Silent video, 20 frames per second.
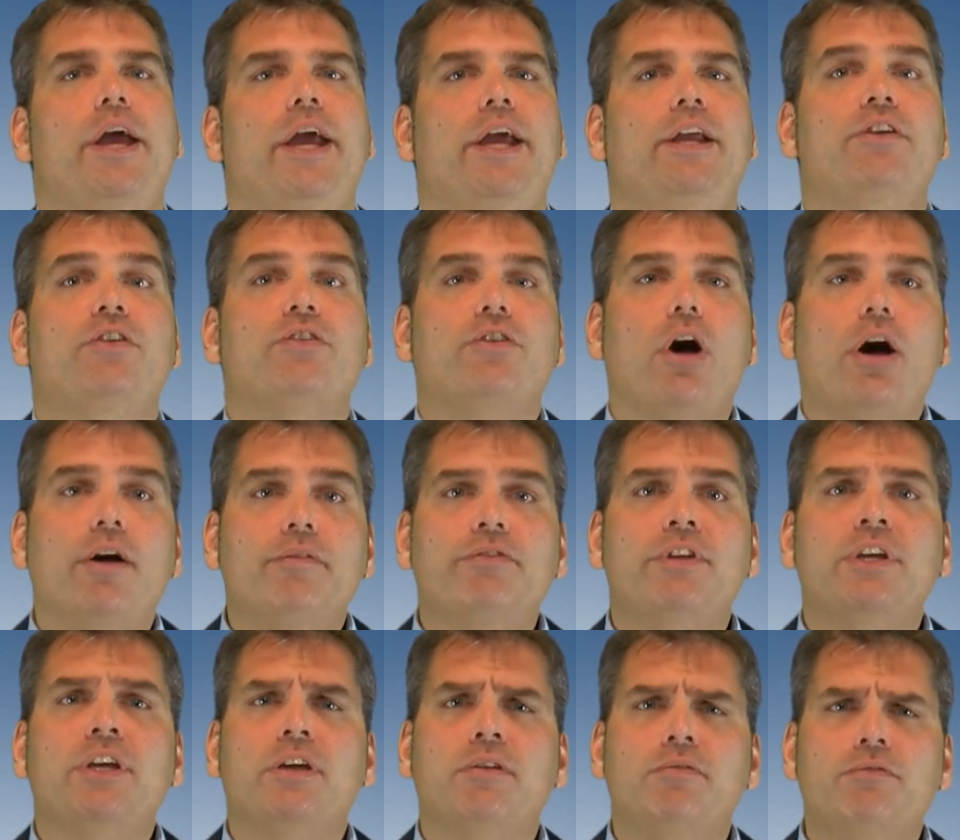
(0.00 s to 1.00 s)
It is
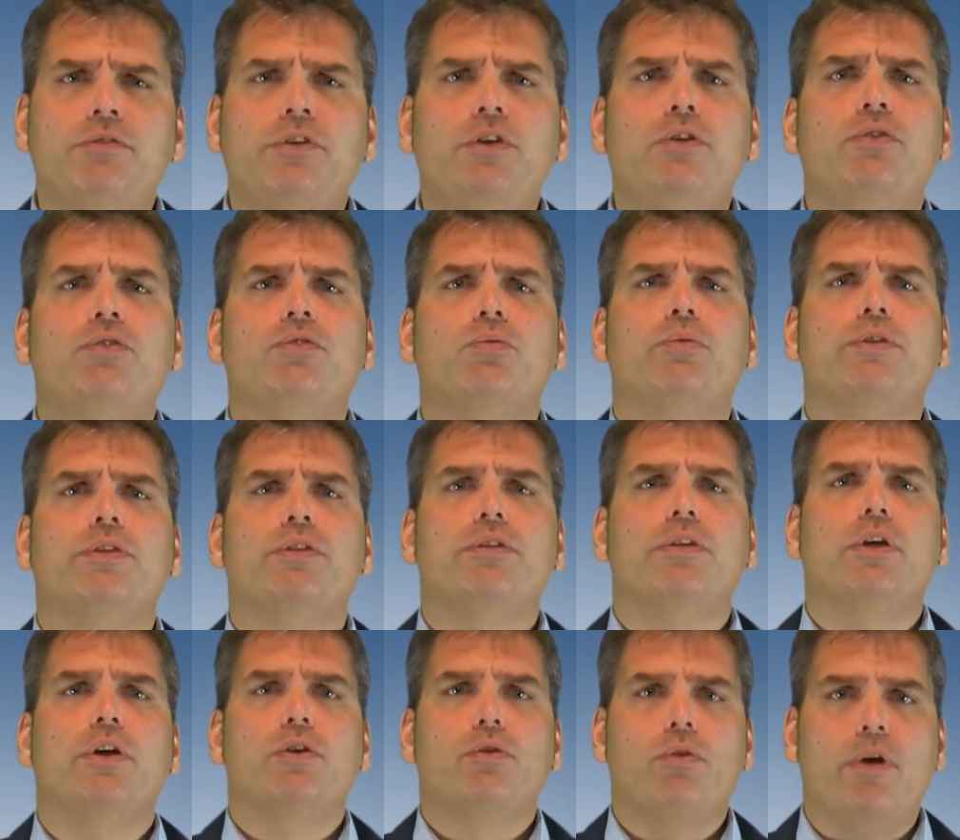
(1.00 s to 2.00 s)
often confused with
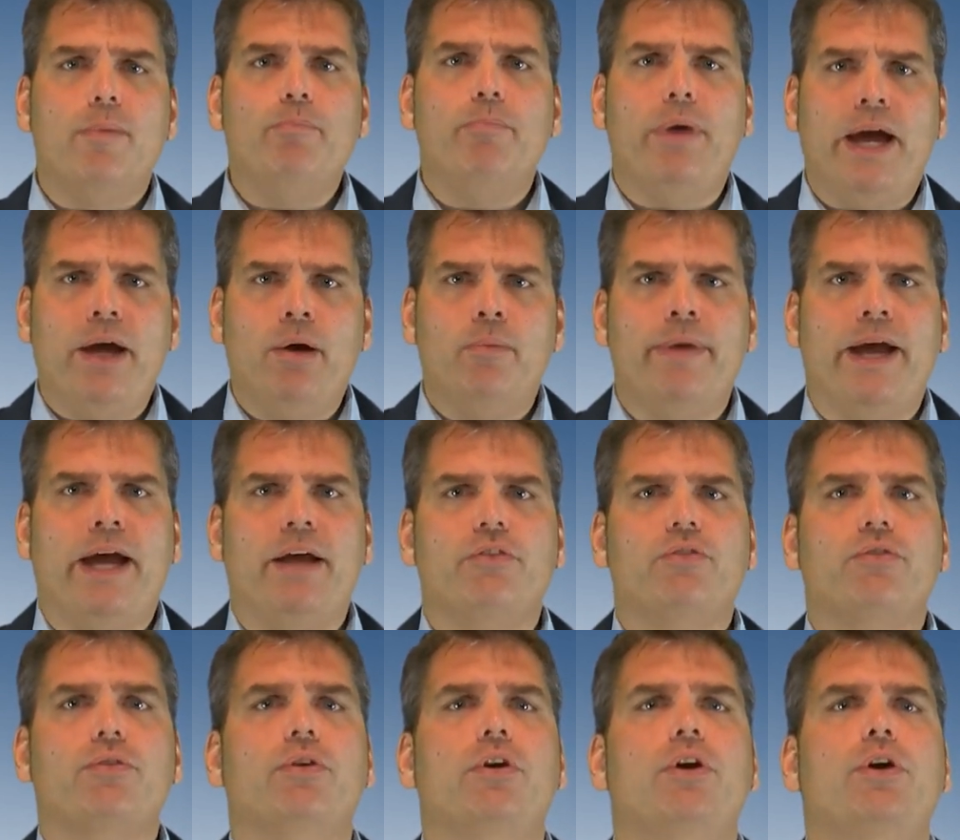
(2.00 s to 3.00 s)
crop
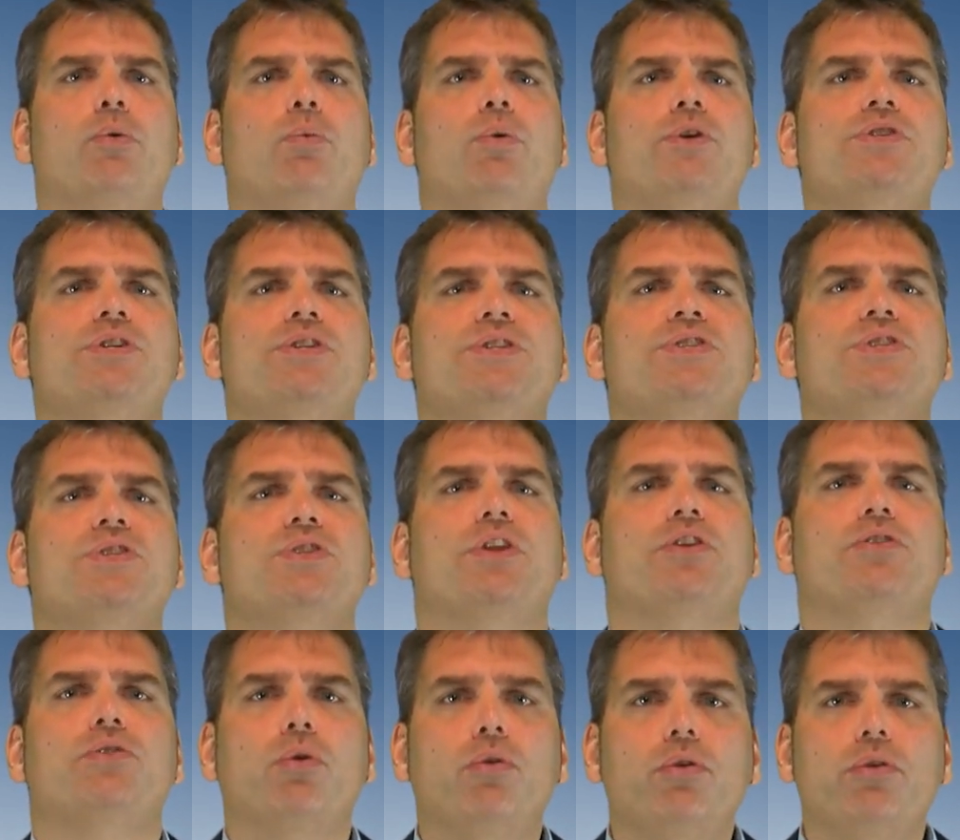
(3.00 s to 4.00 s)
biomass, which is the
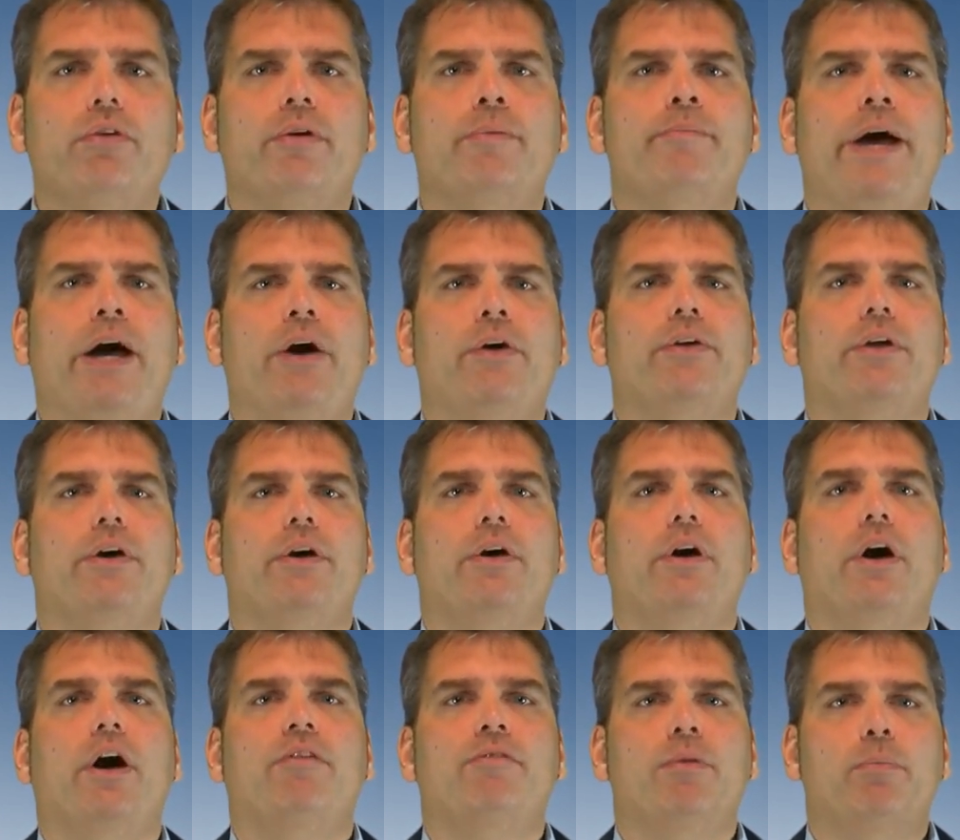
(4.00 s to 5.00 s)
total amount
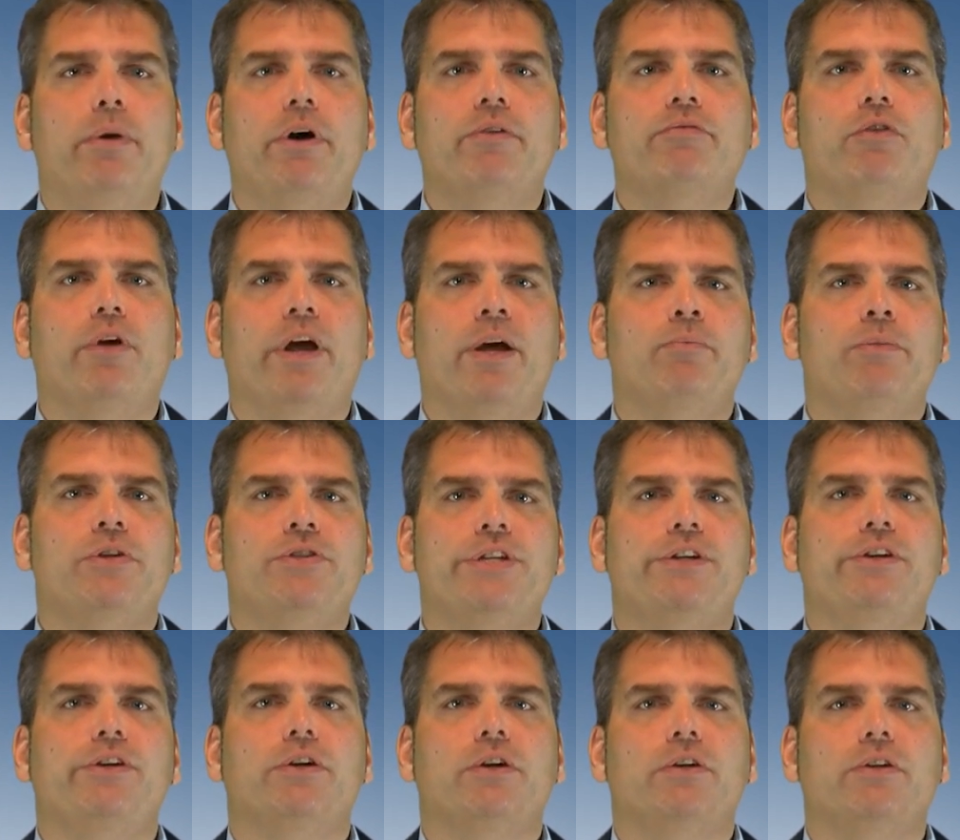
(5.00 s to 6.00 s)
of above-ground
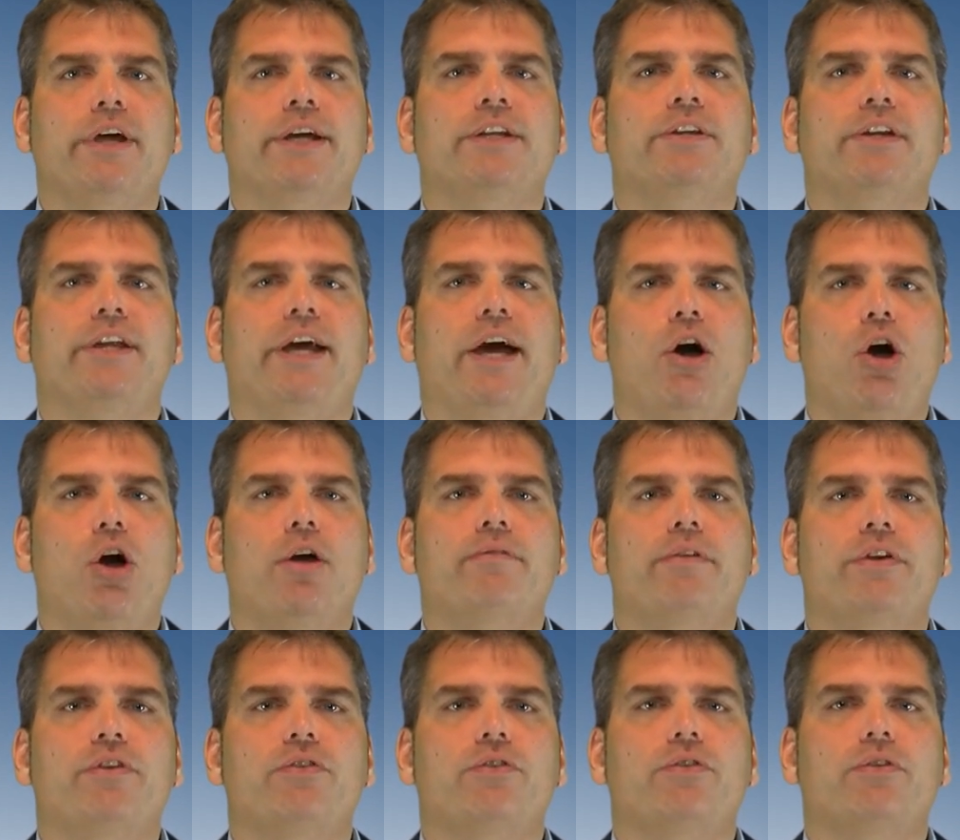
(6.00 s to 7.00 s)
material collected at
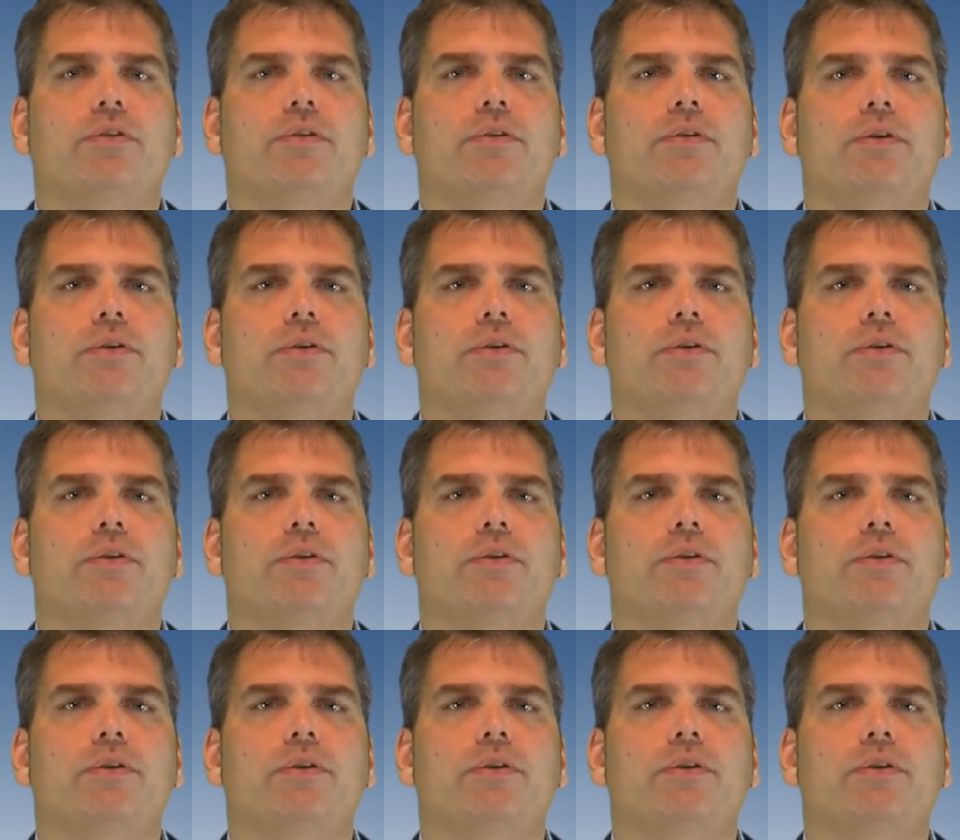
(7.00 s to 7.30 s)
harvest.